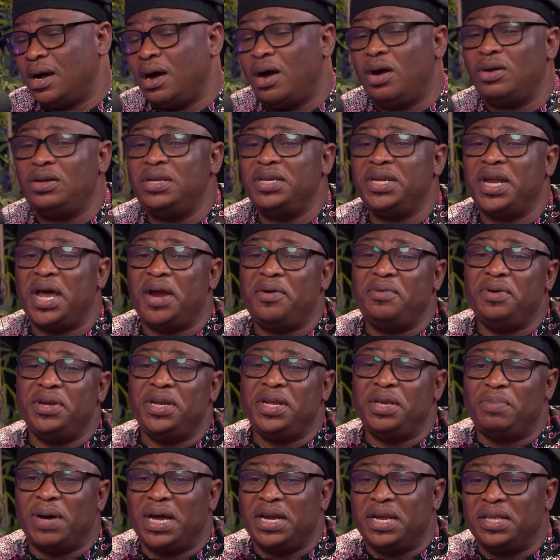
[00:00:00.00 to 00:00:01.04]

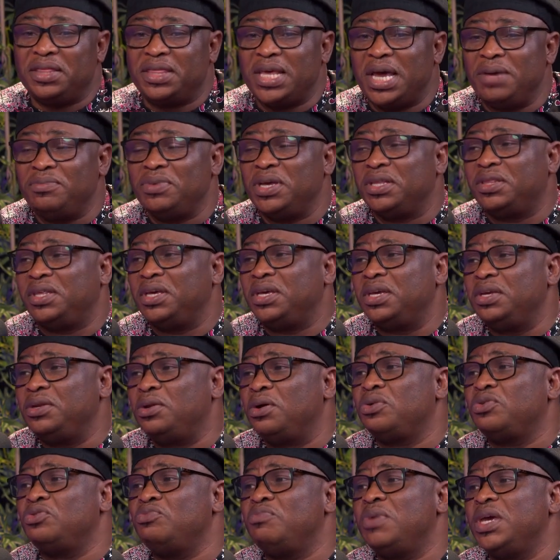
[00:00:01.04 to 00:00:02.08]
Ordinarily, by the time you're taking
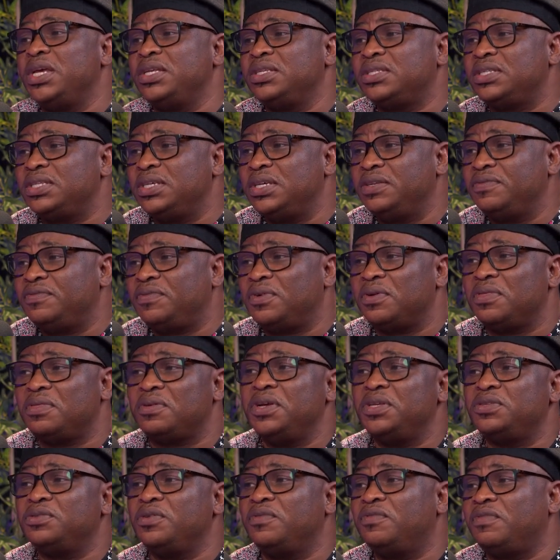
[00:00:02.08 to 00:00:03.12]
augmentin for
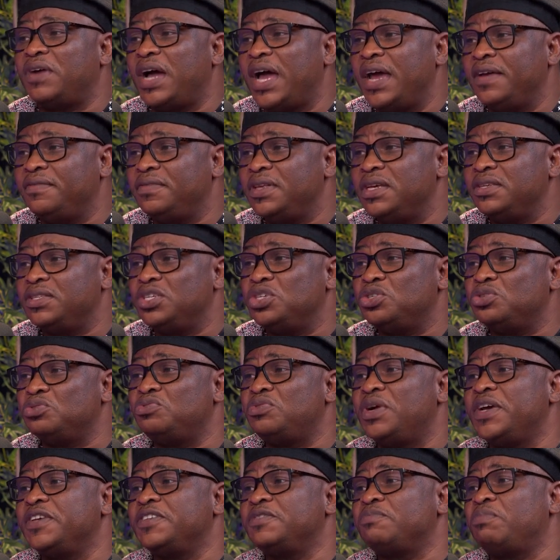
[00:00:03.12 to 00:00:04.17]
three to five days, it should
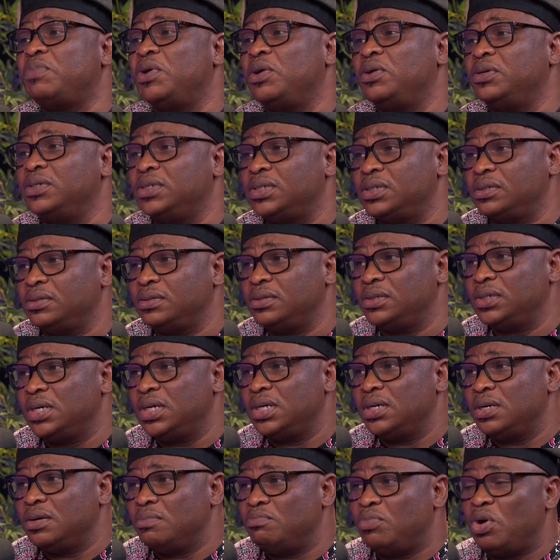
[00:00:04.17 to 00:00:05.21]
respond.
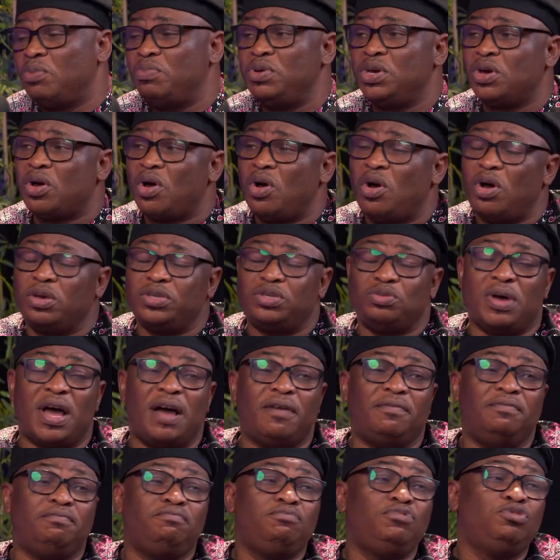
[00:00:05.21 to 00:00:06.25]
But because you
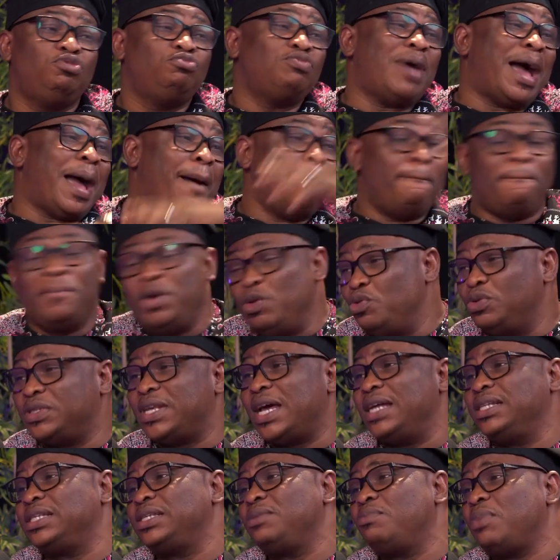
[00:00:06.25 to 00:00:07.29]
have abused
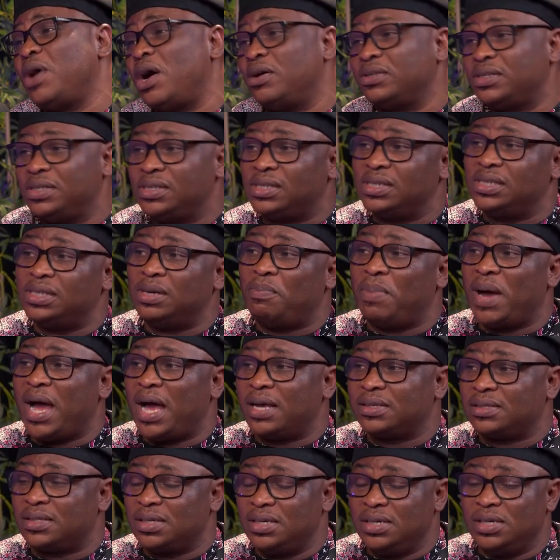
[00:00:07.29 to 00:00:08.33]
antibiotics in the
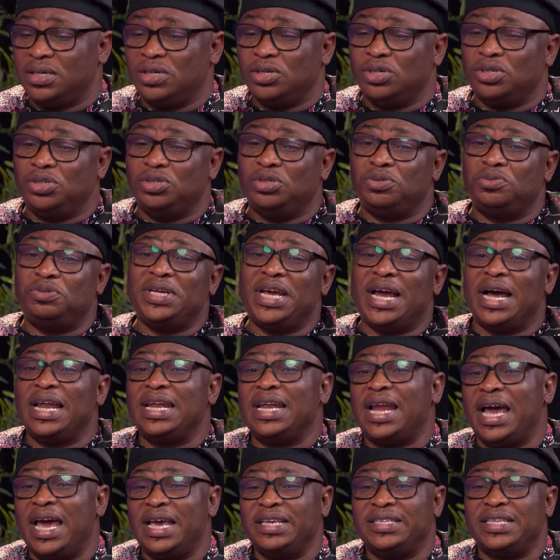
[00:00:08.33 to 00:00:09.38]
past, you
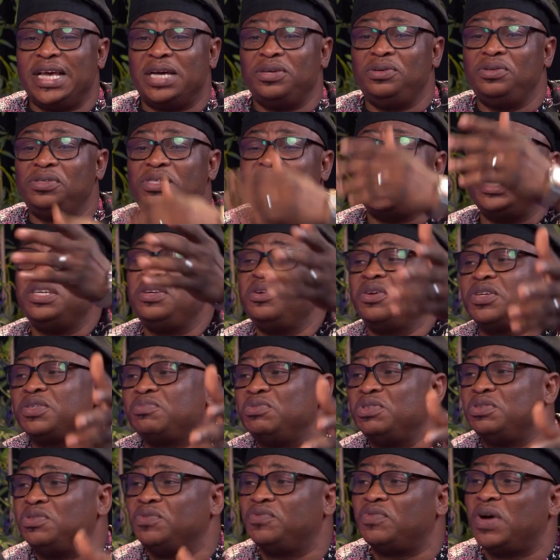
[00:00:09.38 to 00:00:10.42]
realize that you stay in the
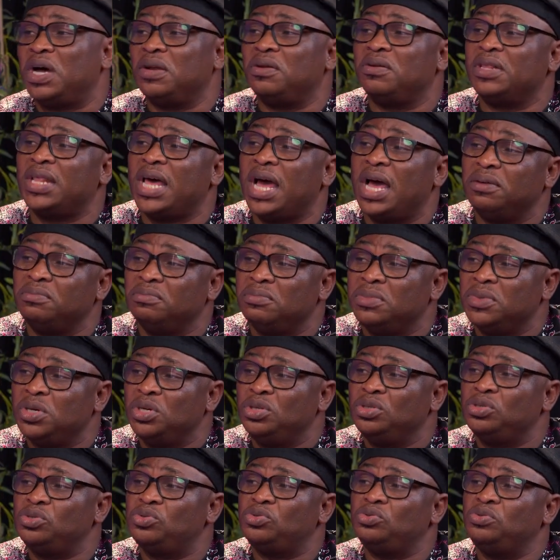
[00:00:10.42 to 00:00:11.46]
hospital for another
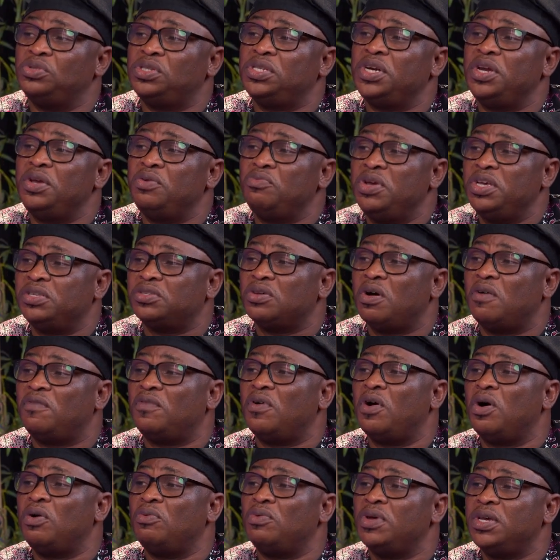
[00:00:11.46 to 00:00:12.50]
two, three weeks or
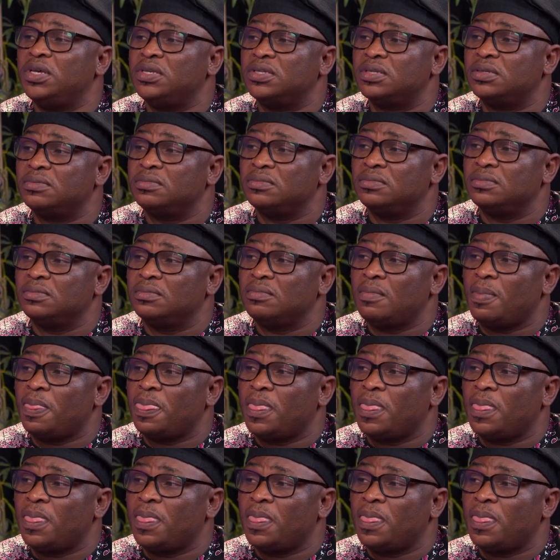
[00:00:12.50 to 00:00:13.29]
four weeks. Hmm.